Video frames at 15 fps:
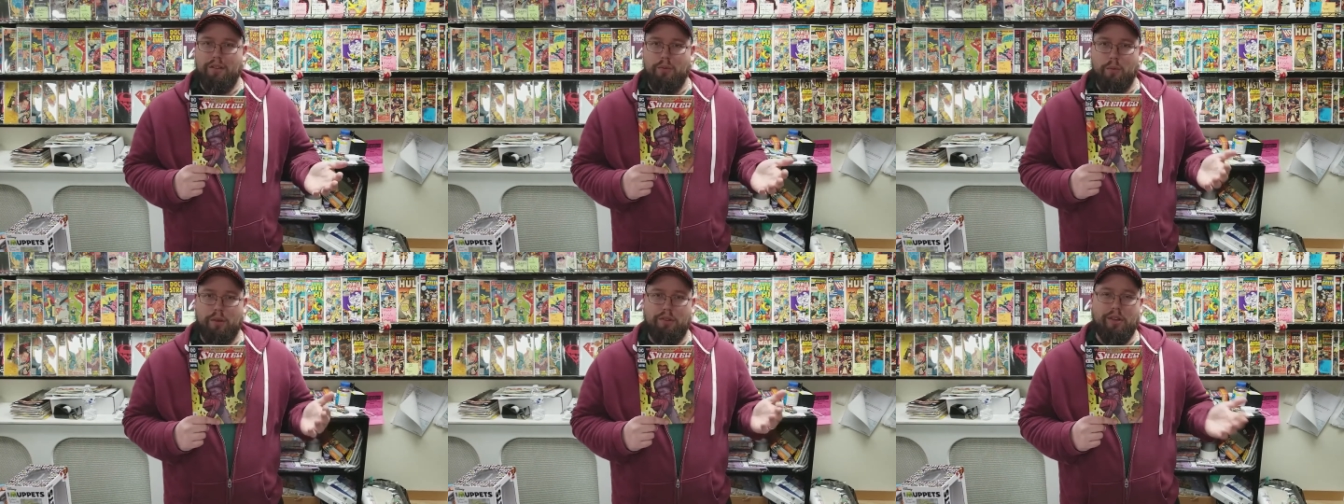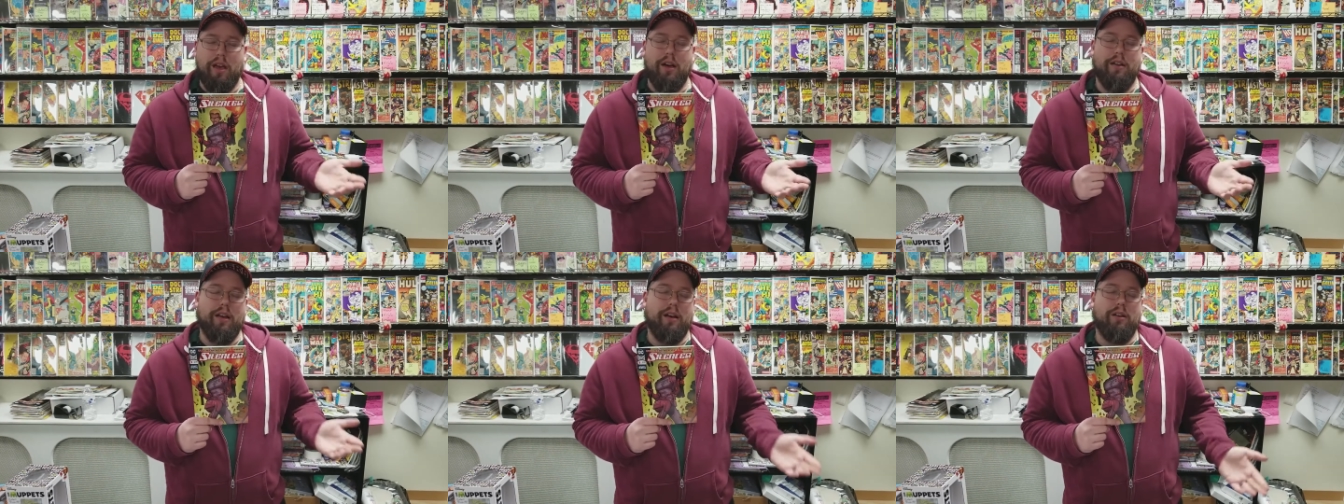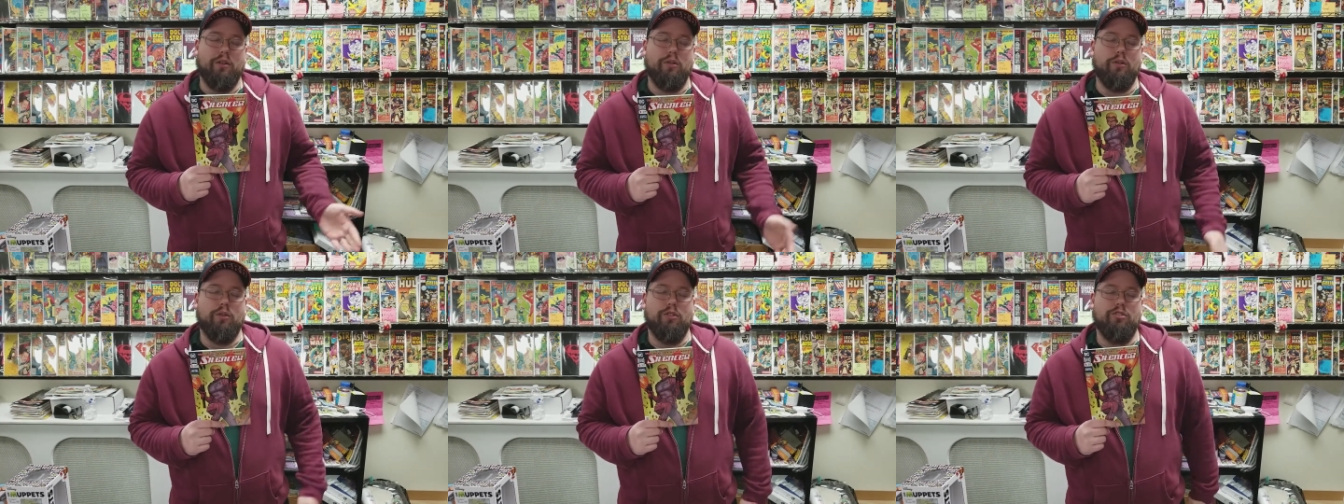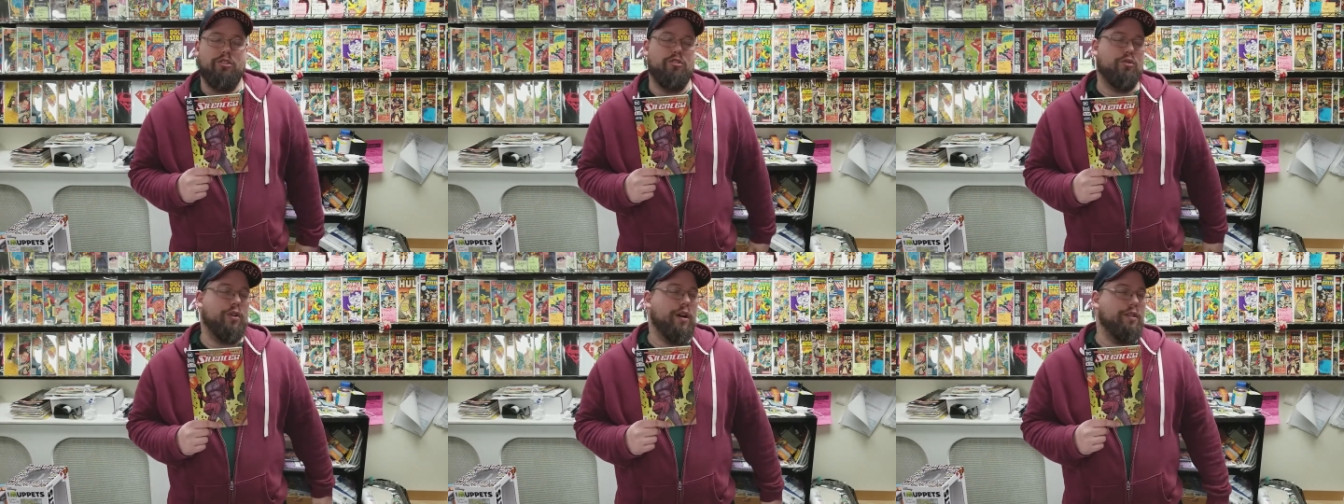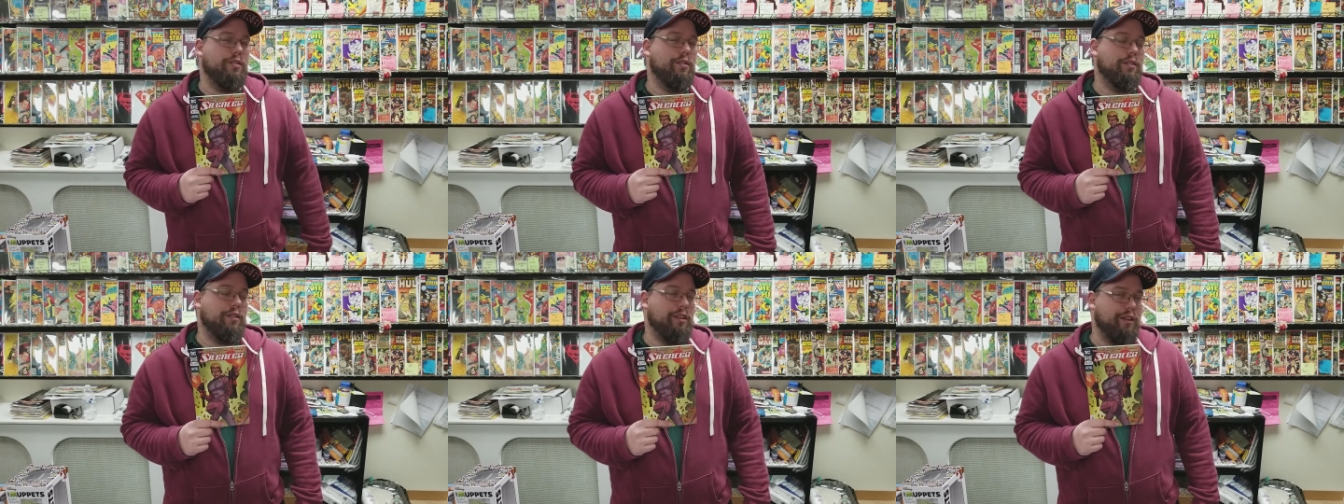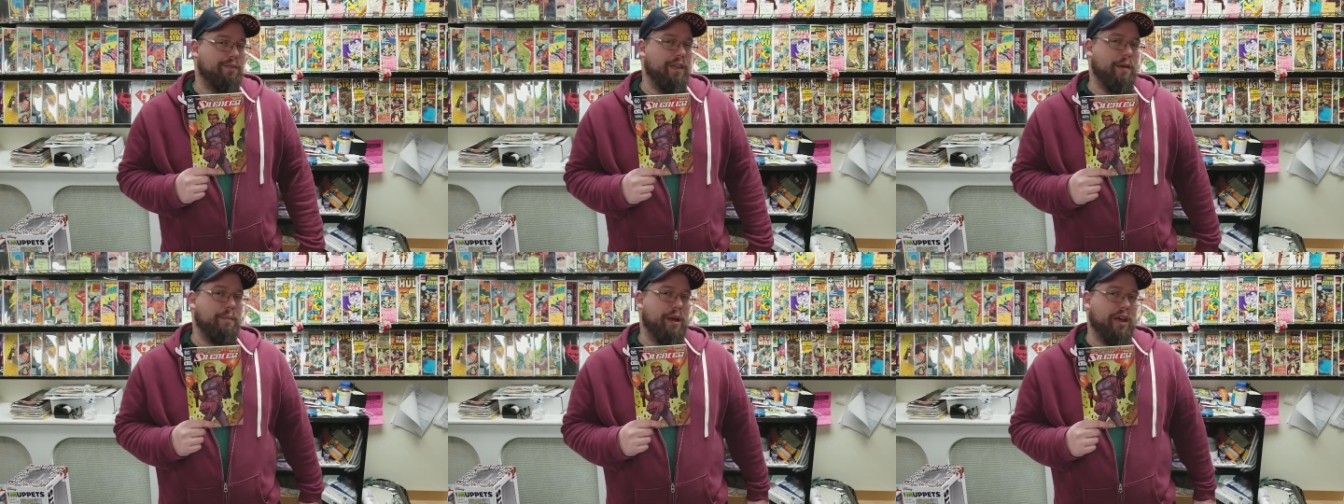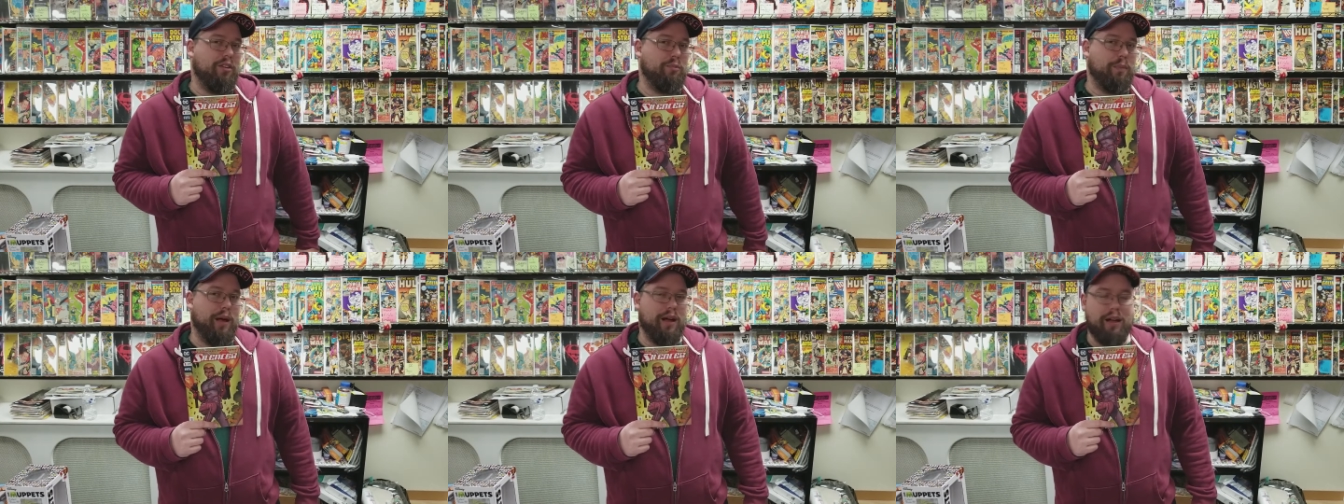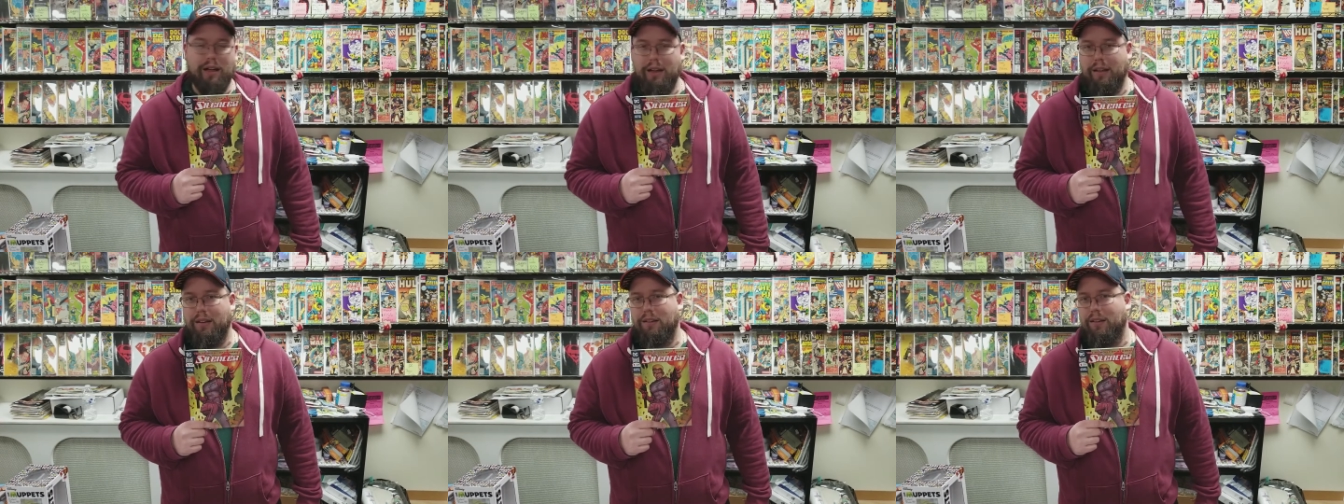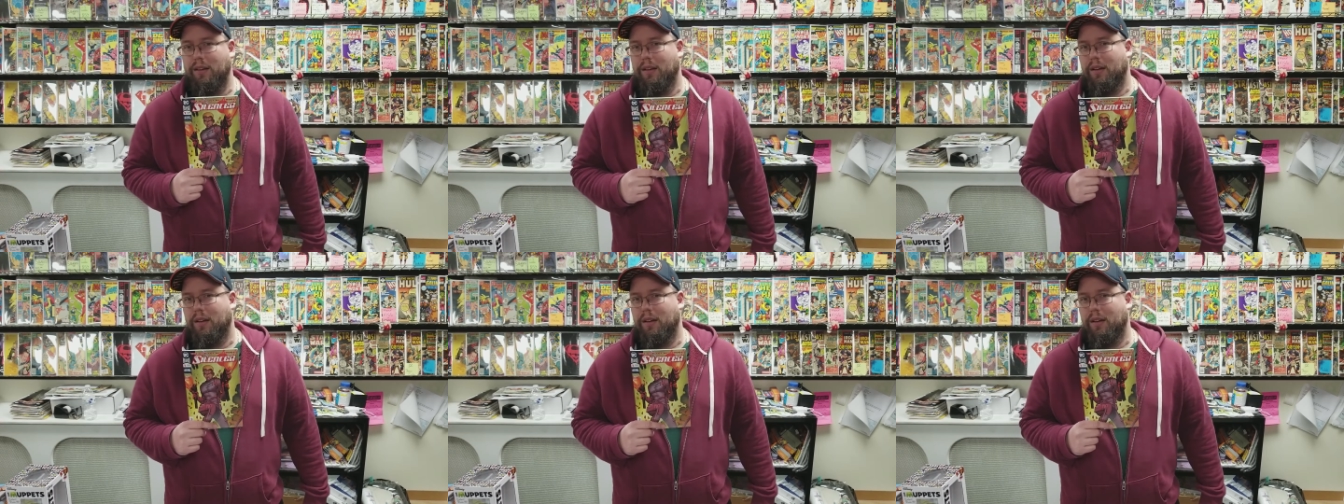with Talia al Ghul and she tried to leave that past behind